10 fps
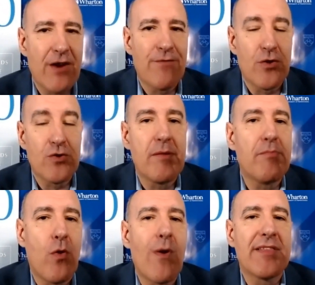care of those
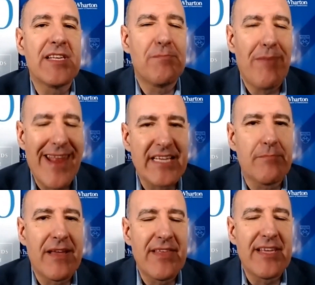people who are
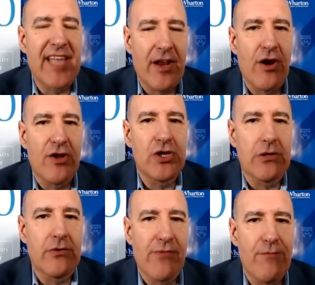displaced by these
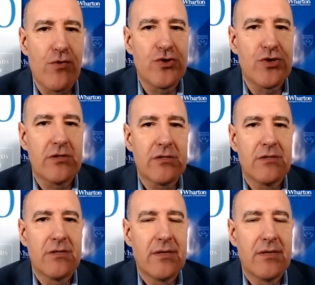technological revolutions.